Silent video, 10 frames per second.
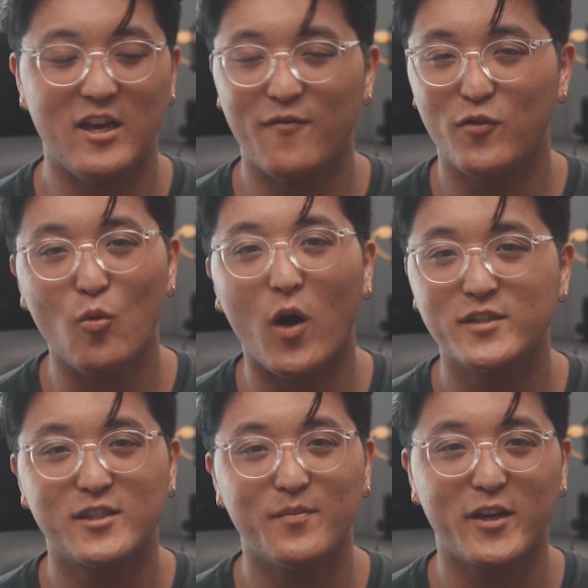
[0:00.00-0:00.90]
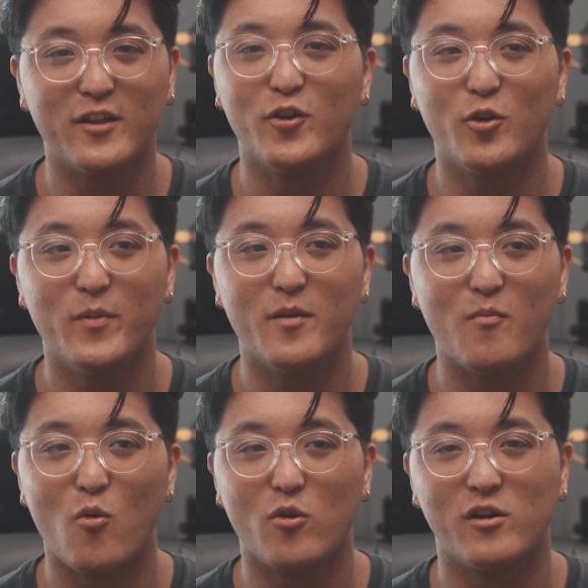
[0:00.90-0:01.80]
if you want something a little bit
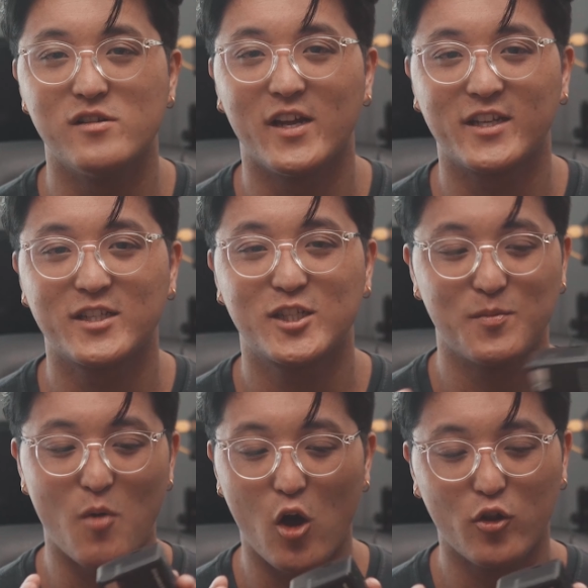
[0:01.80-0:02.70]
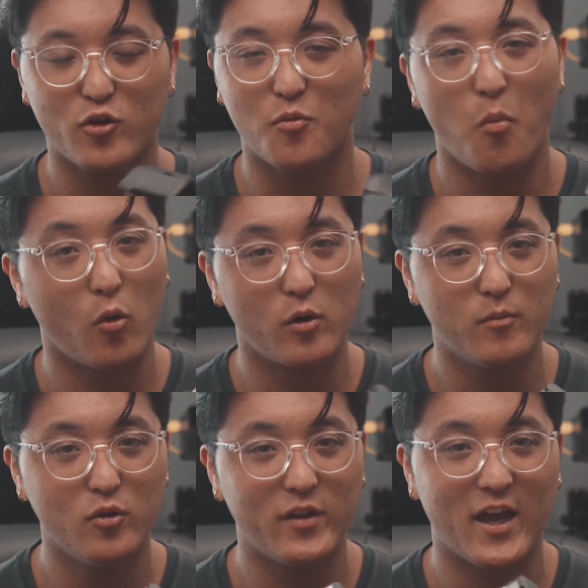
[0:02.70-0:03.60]
more like smaller or
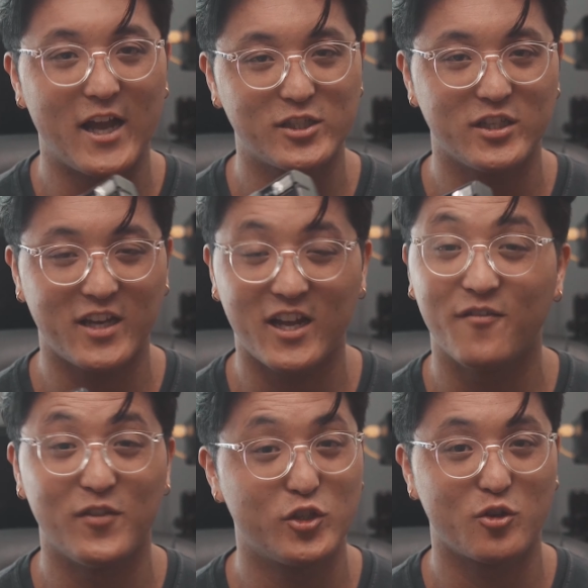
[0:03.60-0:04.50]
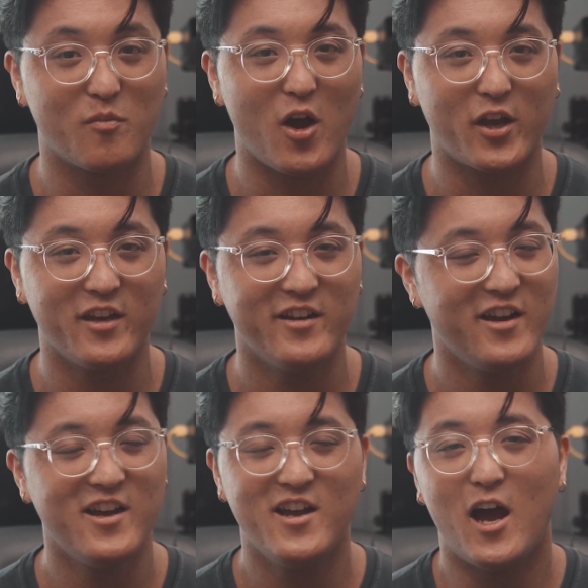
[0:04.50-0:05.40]
portable that actually kind of fits in your pocket,
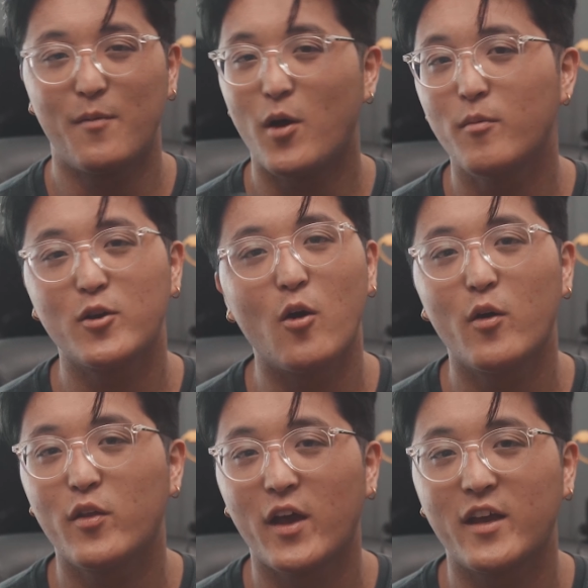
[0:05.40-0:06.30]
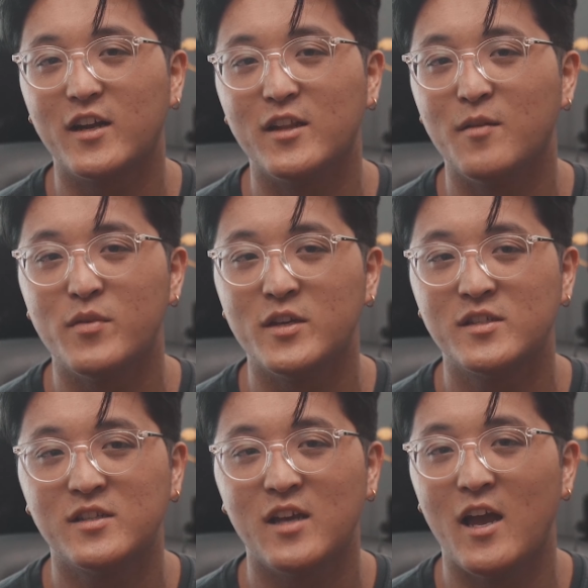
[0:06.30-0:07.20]
I'd probably go with like an
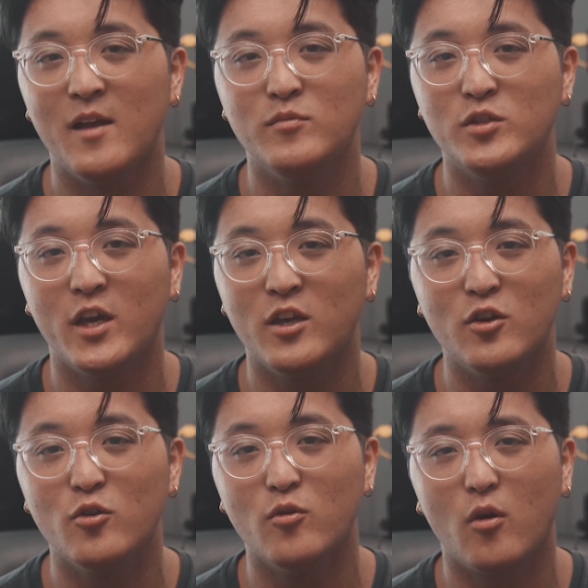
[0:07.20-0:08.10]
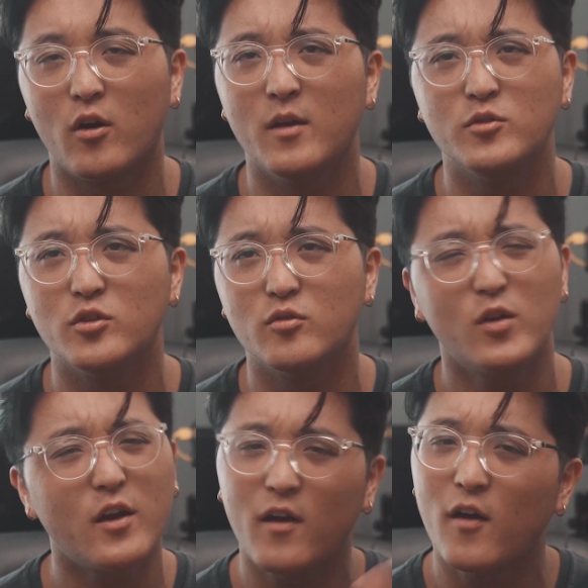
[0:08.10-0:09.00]
Olympus MJU or MG,
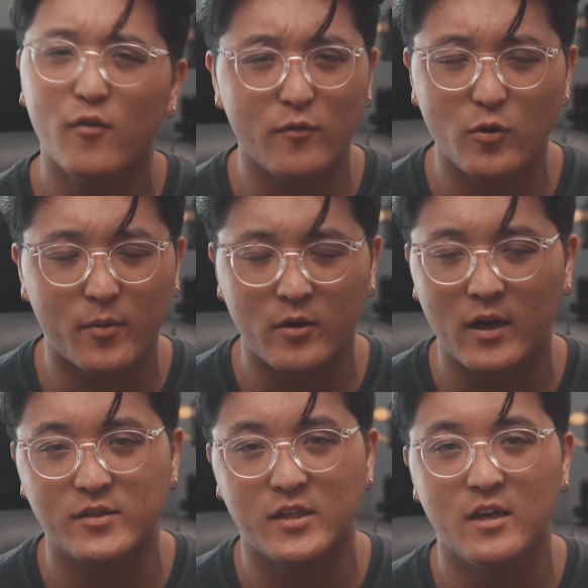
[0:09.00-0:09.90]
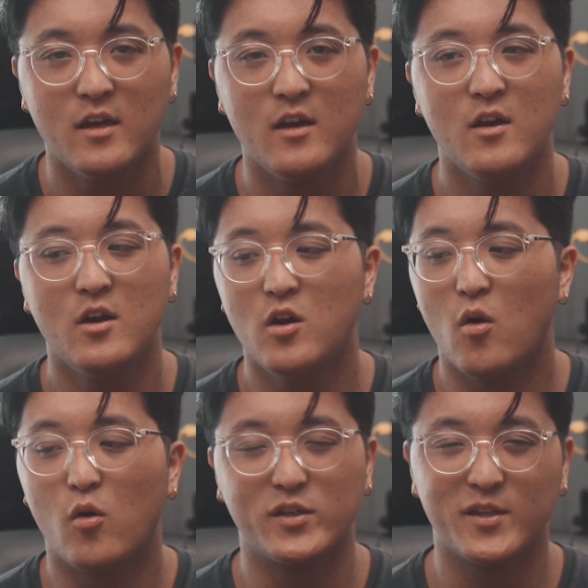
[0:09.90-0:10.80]
whatever, however you pronounce it,
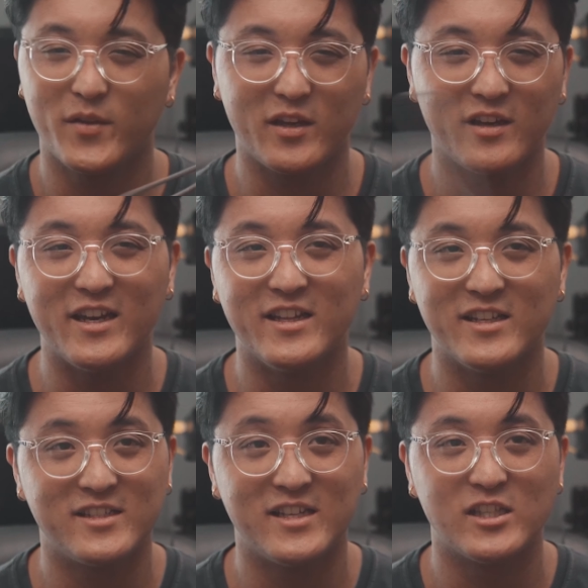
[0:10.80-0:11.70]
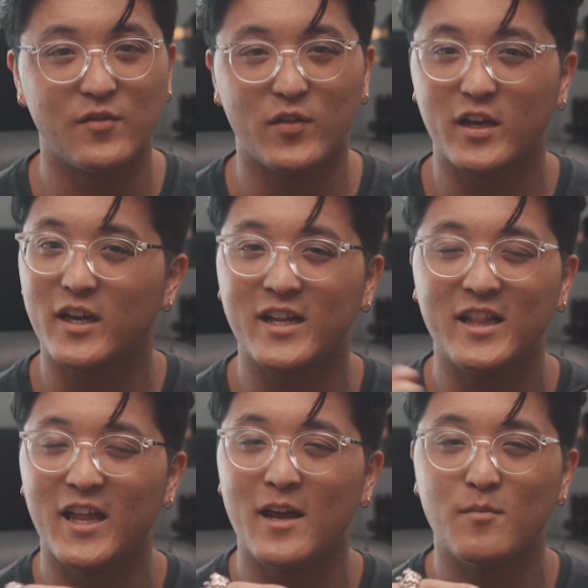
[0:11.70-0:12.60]
or something in the sense of like a
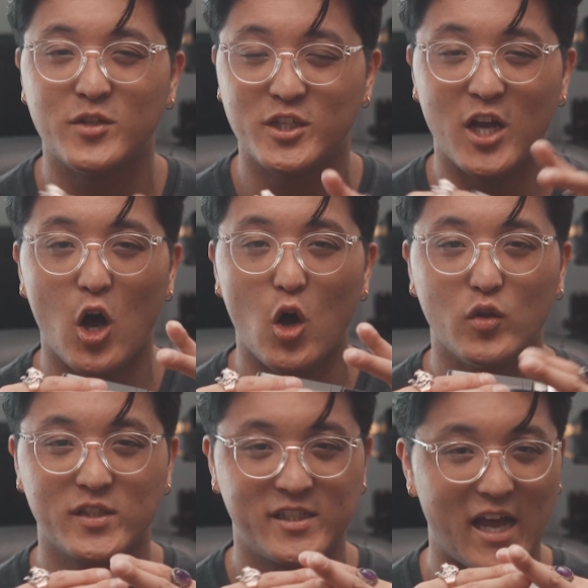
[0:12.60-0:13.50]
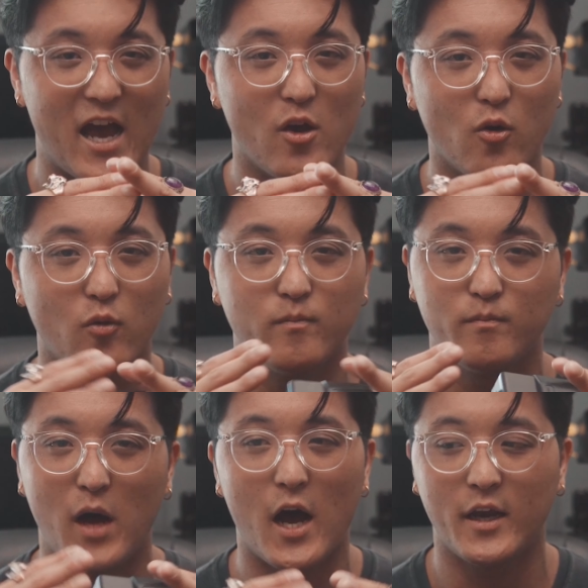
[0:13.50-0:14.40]
clamshell style
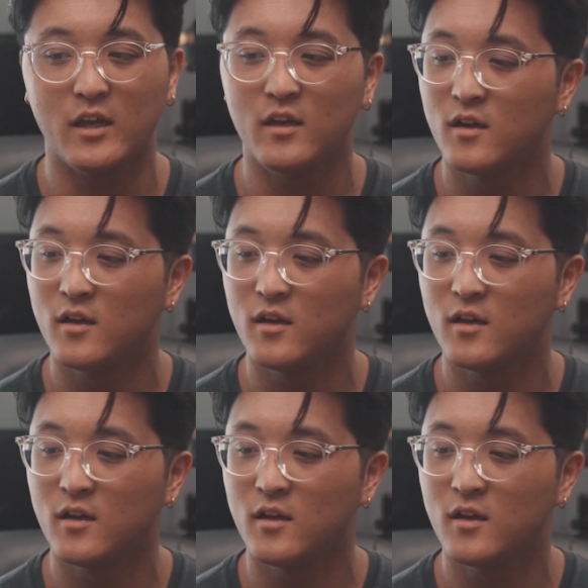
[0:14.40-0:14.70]
body.